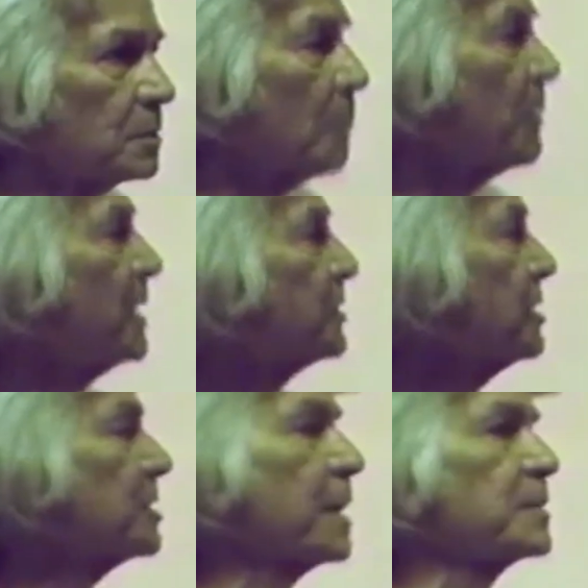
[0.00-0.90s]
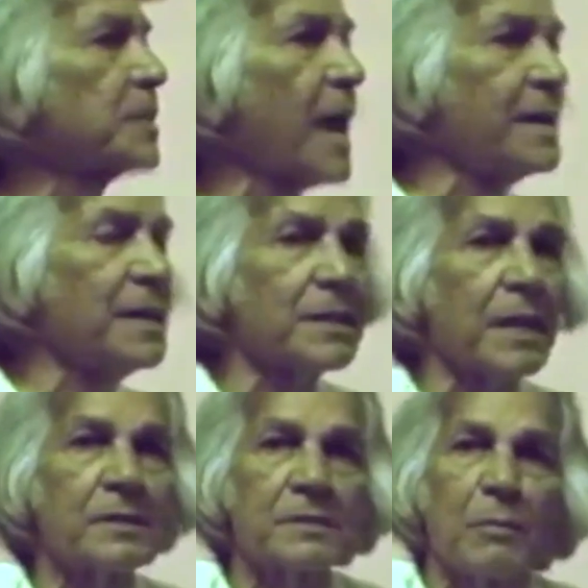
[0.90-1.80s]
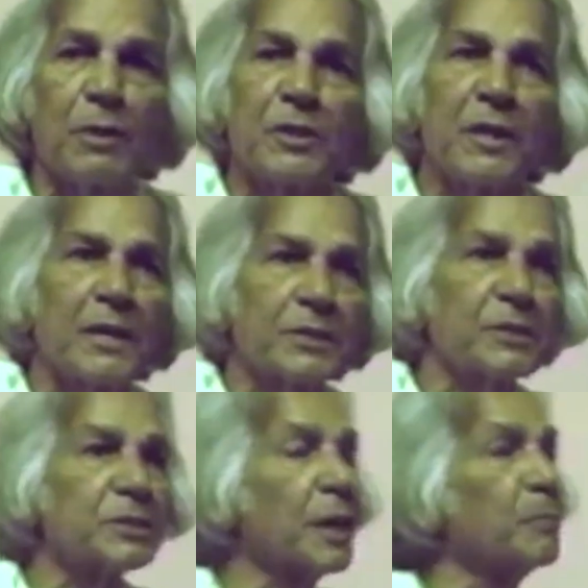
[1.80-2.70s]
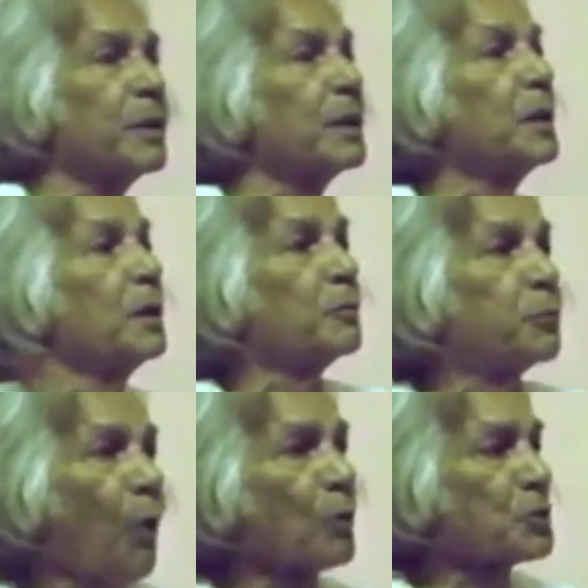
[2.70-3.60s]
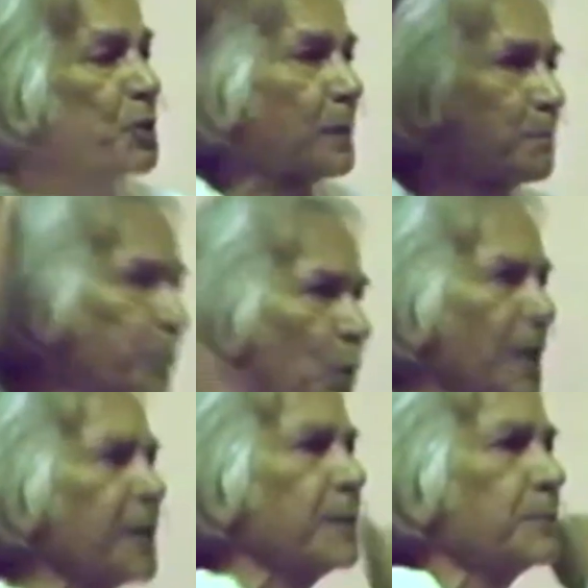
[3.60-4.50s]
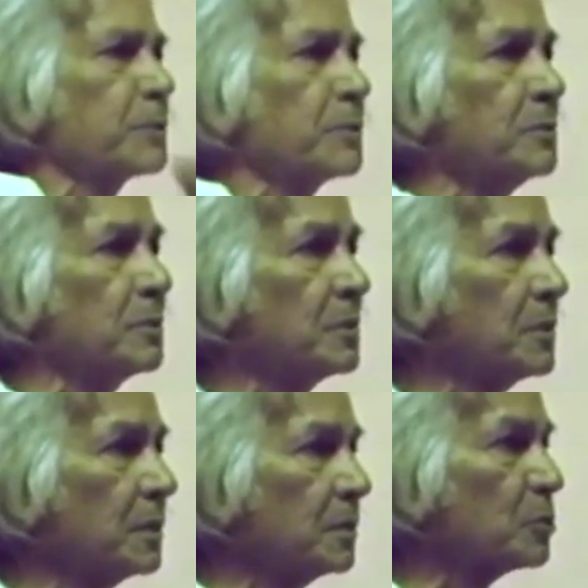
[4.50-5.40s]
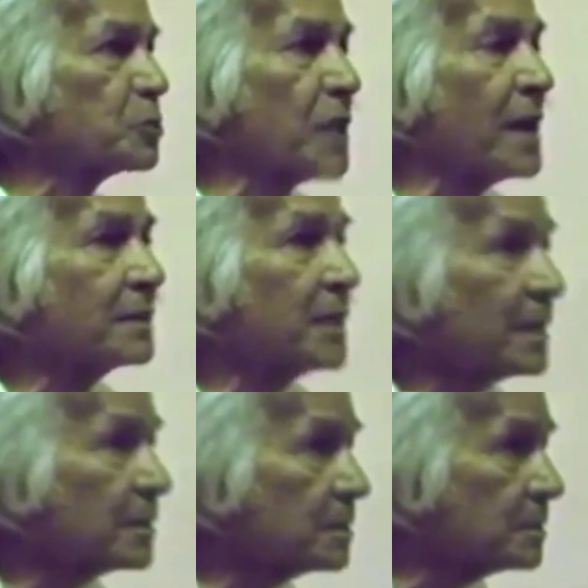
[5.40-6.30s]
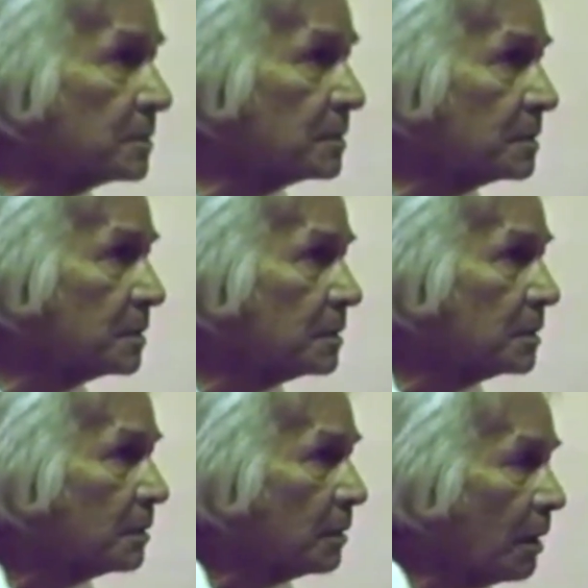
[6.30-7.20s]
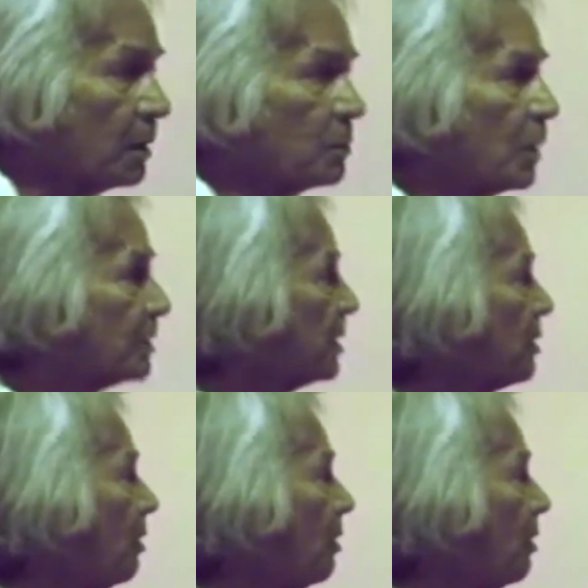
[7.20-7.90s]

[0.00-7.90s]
Some nations can sign it and some other nations can be forced and bullied into to sign that, what they